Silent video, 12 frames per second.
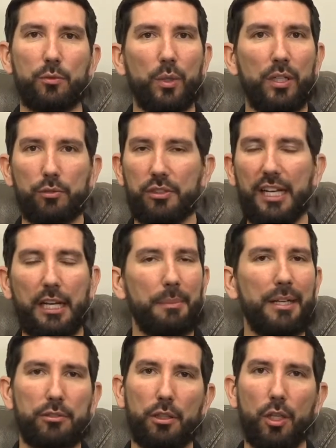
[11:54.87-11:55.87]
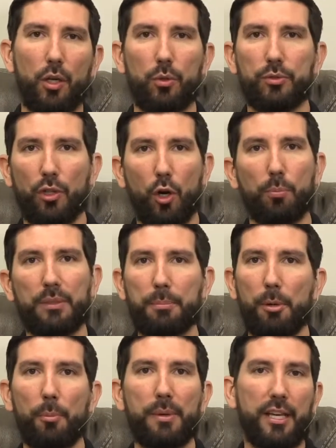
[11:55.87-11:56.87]
We don't take them out to Lowe's or Home
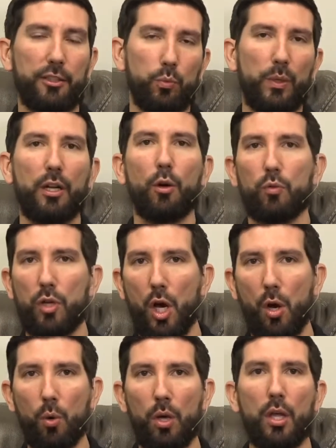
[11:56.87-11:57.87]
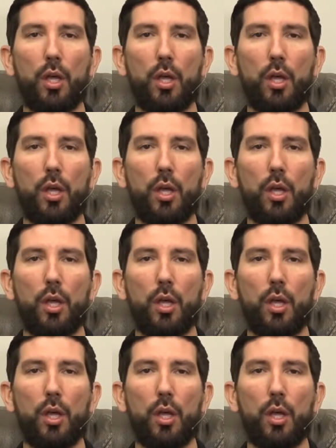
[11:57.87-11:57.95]
Depot because we don't know